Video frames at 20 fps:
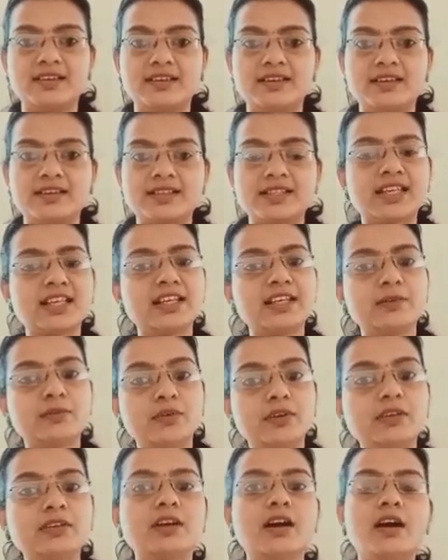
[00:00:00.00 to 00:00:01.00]
Secondly,
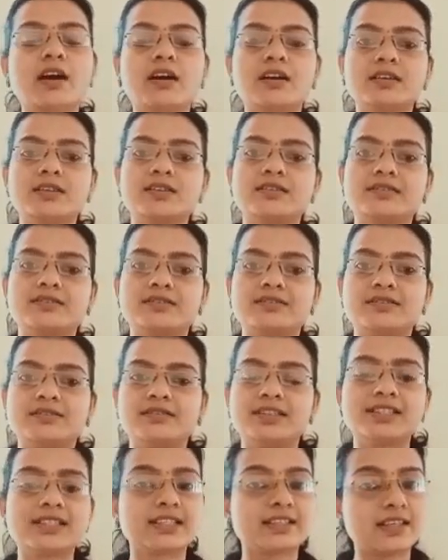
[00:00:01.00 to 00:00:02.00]
work hard.
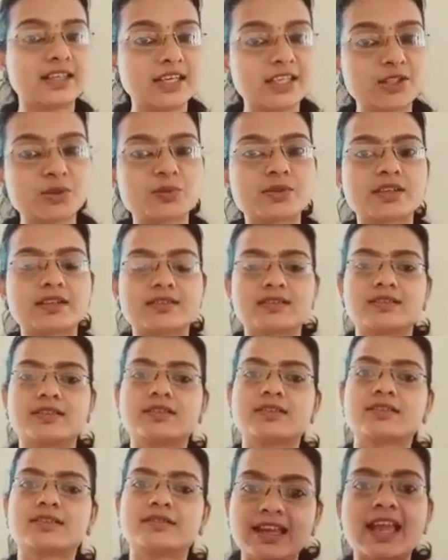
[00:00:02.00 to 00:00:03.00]
This is a key to
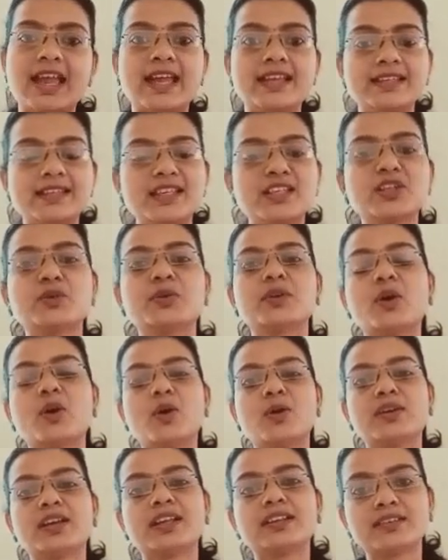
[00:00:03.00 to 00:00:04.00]
success. Attend your
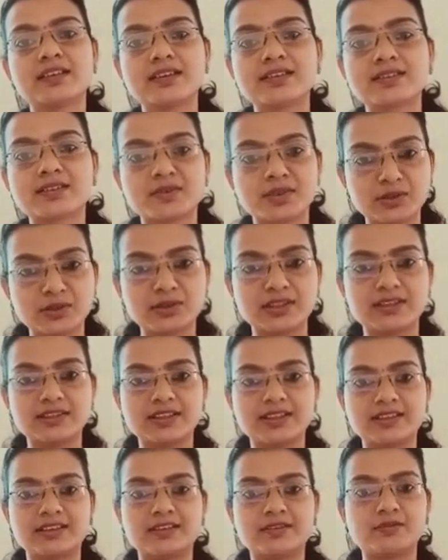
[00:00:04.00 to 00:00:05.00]
online class
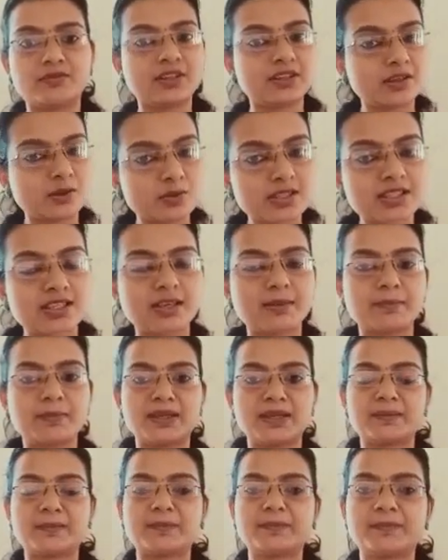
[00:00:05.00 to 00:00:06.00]
regularly without
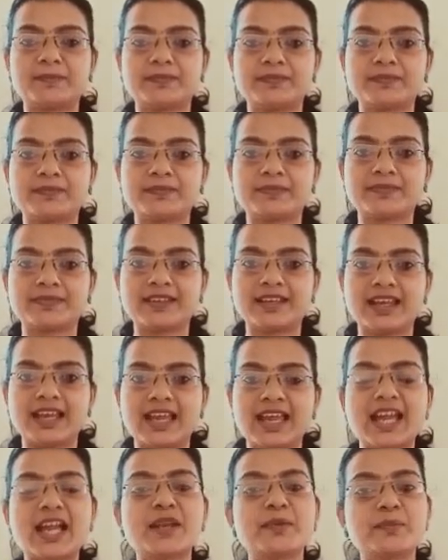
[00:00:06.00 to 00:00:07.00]
skipping
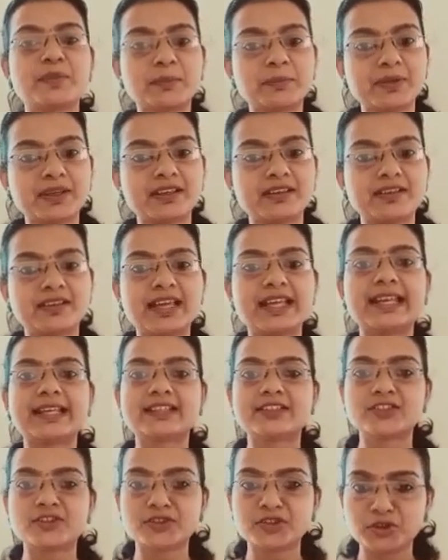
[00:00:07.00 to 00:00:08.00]
and prepare a
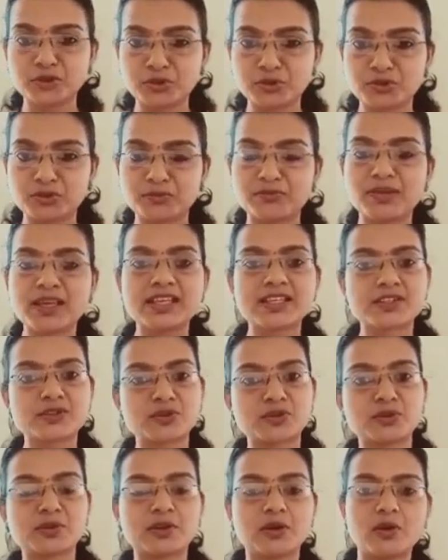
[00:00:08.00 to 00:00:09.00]
lecture note based
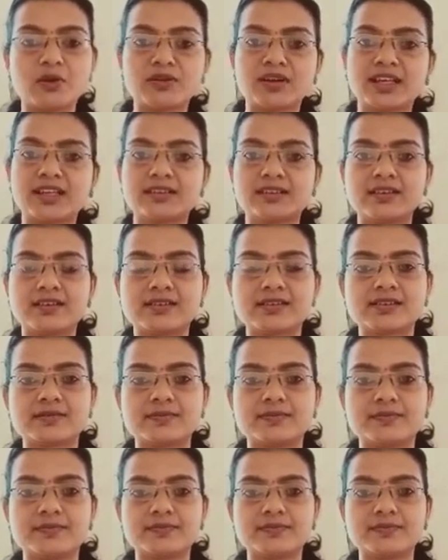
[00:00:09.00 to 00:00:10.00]
on your online class.
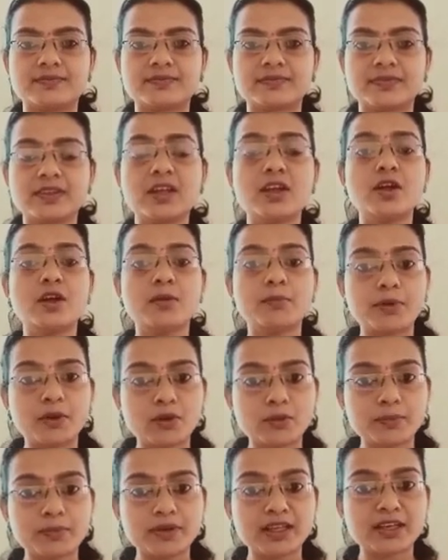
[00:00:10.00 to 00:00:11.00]

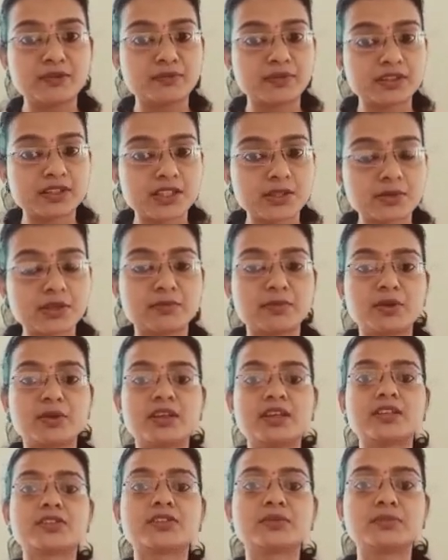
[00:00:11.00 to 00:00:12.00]
Proper and effective
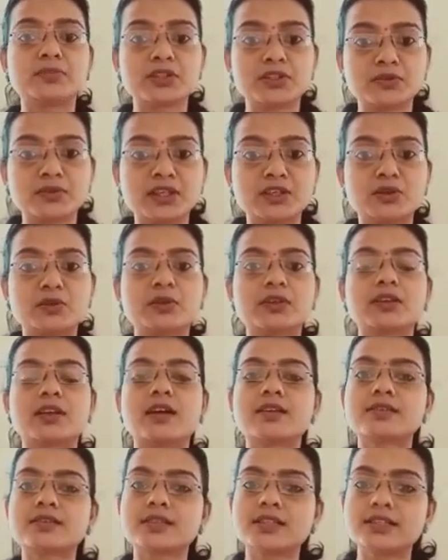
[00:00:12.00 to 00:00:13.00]
communication between your
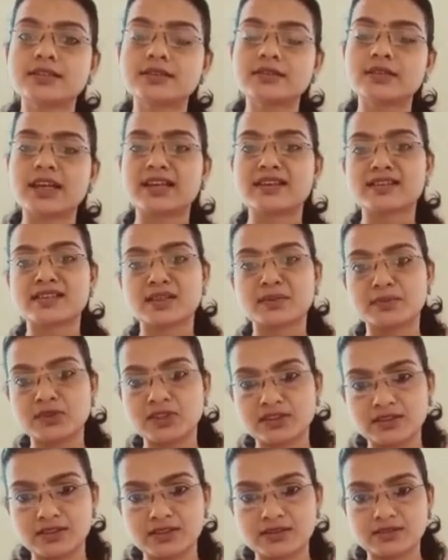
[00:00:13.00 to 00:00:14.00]
class teacher and
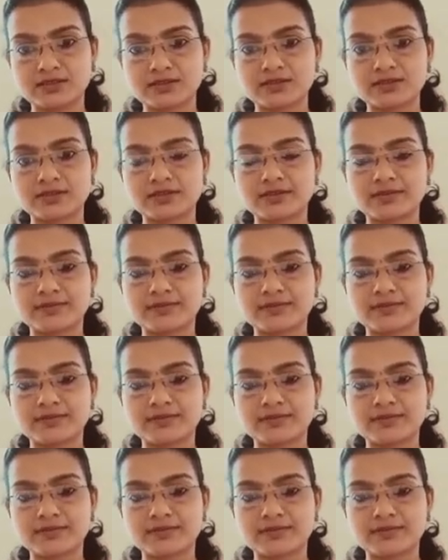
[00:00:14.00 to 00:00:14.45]
subject teachers